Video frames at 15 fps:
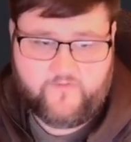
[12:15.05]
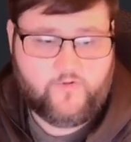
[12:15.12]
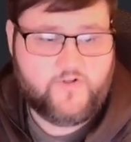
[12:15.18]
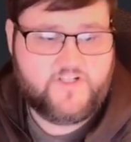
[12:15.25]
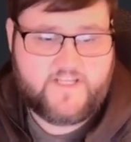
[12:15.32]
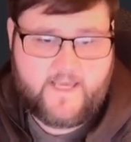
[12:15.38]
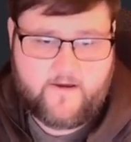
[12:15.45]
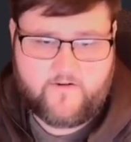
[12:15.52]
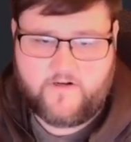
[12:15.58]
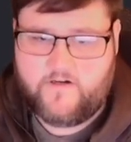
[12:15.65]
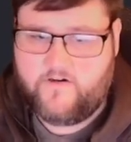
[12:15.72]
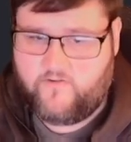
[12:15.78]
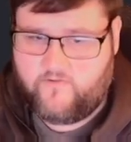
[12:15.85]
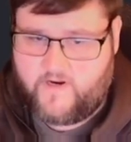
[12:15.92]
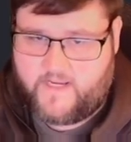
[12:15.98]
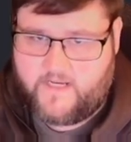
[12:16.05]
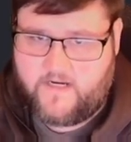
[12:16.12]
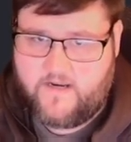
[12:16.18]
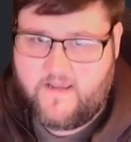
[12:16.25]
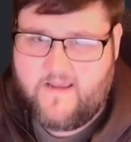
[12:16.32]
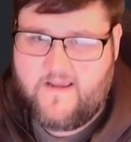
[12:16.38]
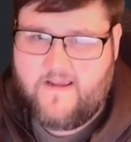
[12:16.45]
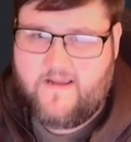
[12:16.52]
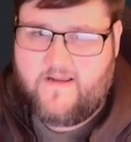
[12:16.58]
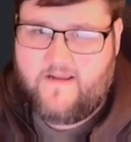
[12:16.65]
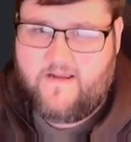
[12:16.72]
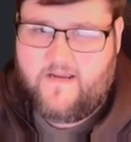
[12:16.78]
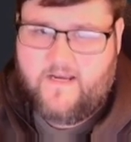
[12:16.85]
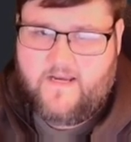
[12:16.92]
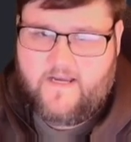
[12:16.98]
Flourish counter, great.
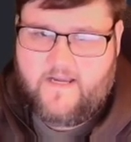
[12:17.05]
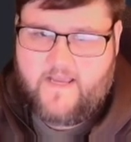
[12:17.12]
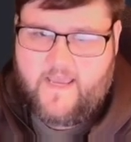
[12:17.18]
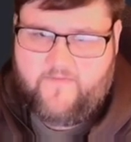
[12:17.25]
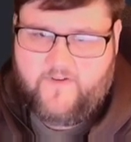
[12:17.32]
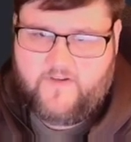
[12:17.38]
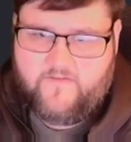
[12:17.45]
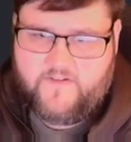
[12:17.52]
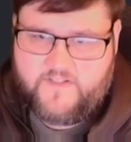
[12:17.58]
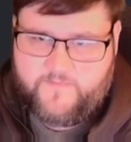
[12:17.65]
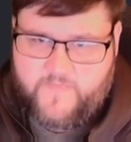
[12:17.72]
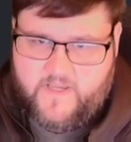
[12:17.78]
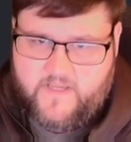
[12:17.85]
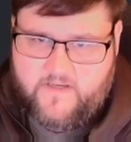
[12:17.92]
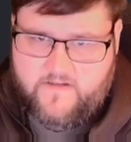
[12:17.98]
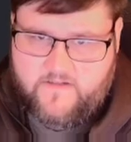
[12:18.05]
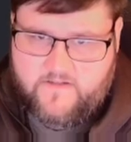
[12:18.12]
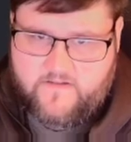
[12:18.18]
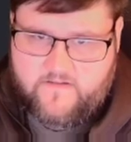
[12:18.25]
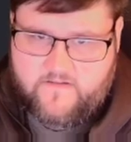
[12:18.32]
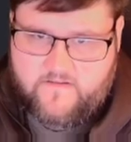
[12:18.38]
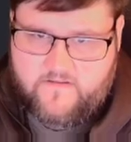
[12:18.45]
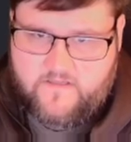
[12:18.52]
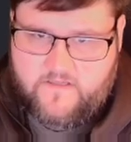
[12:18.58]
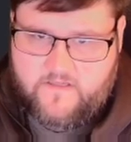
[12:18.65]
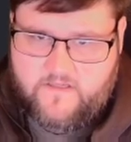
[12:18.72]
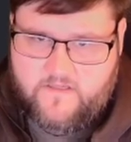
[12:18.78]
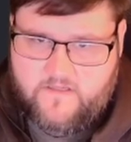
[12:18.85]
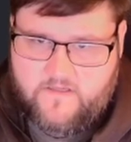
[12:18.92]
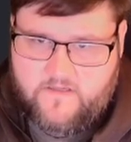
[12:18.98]
Having to expend
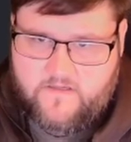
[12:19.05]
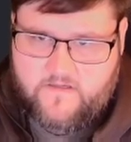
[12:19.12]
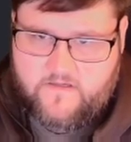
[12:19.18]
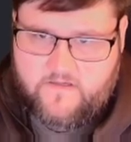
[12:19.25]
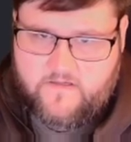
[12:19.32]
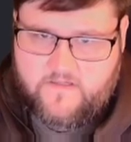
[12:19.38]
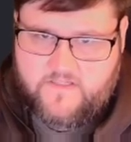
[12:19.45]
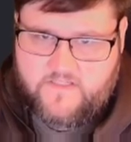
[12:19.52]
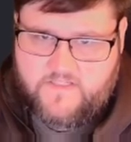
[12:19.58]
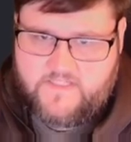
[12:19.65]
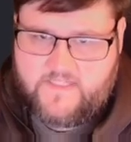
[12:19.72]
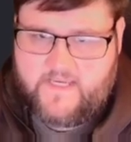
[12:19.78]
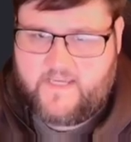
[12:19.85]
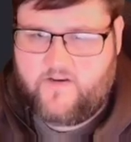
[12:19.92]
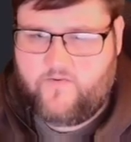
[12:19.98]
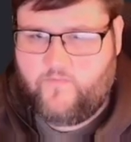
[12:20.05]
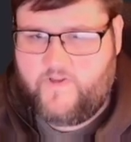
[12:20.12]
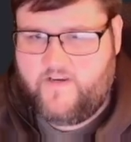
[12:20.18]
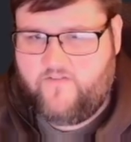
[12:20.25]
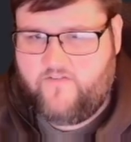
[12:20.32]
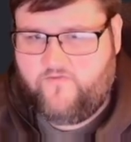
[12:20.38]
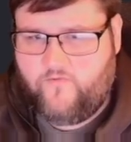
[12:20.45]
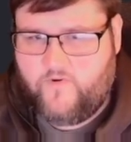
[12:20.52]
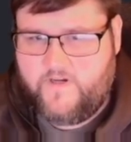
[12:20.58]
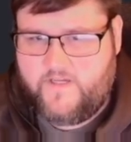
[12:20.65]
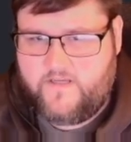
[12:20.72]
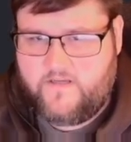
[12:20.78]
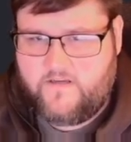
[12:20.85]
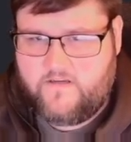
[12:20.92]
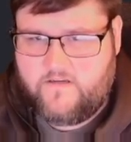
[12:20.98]
the second wind for
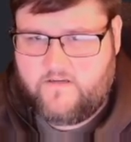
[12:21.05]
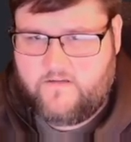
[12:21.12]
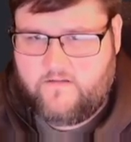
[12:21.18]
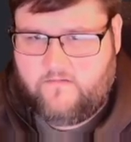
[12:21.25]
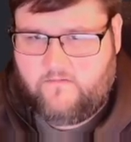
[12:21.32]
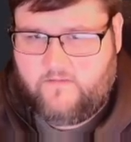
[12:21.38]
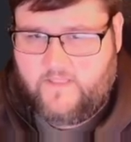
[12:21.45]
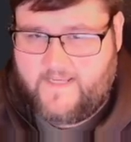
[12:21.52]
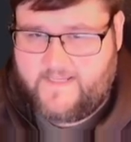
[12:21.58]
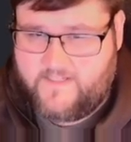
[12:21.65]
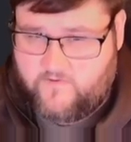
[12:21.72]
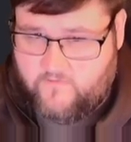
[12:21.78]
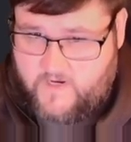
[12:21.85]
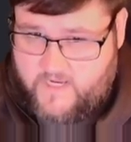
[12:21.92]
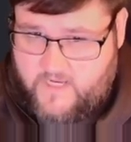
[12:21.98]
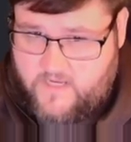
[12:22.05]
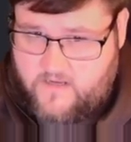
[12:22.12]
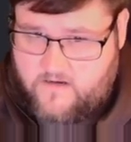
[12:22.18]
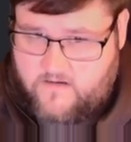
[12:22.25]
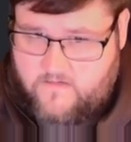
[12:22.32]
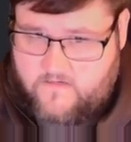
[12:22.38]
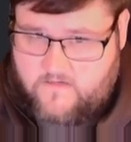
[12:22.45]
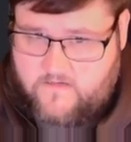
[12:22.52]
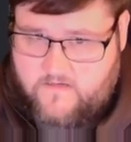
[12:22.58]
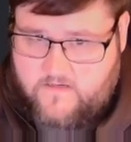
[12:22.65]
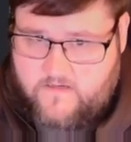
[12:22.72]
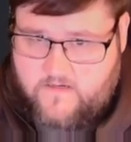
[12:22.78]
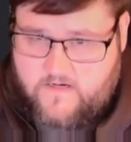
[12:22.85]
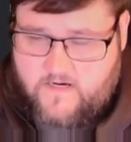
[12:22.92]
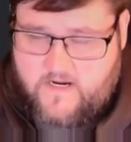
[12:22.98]
it, less great.
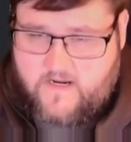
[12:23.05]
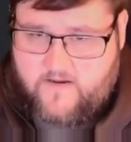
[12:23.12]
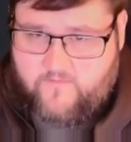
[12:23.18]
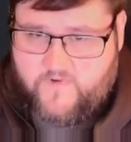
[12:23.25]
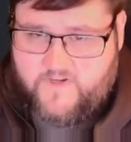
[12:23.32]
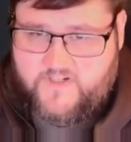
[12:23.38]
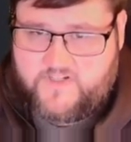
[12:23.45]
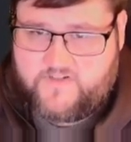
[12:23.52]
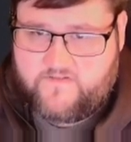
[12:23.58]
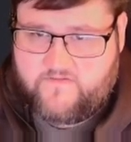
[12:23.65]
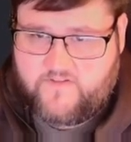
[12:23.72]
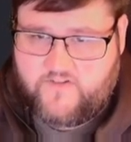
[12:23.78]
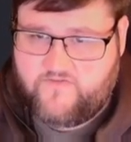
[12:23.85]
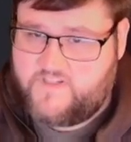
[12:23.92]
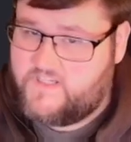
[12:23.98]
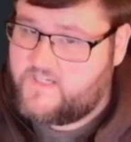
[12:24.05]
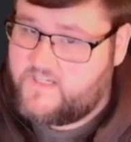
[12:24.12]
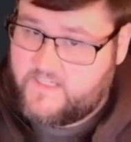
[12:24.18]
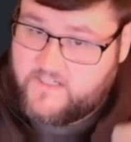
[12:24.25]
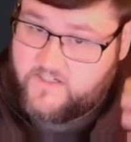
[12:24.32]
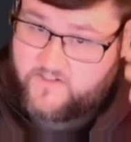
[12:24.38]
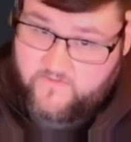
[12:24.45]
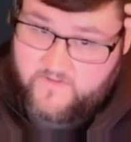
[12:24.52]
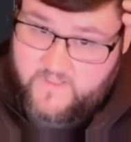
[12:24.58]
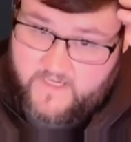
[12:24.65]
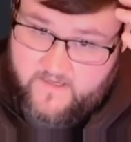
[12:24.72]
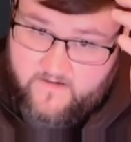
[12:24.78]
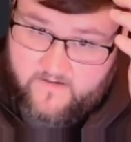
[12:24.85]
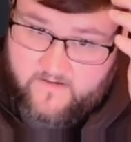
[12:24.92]
I wish you didn't need to do that.